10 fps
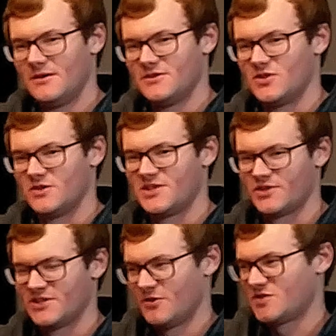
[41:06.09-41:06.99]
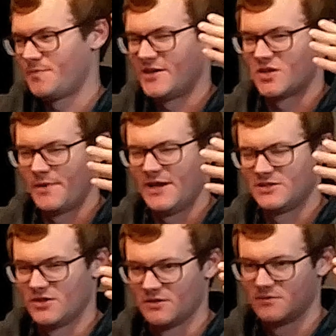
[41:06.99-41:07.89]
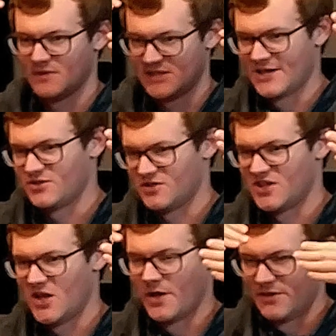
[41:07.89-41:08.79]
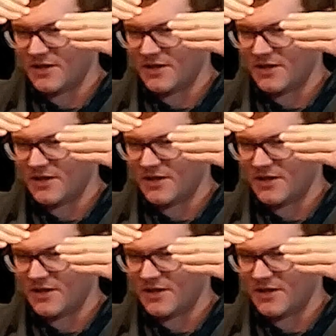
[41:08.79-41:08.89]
So essentially, because those spikes are made to attach to the cell and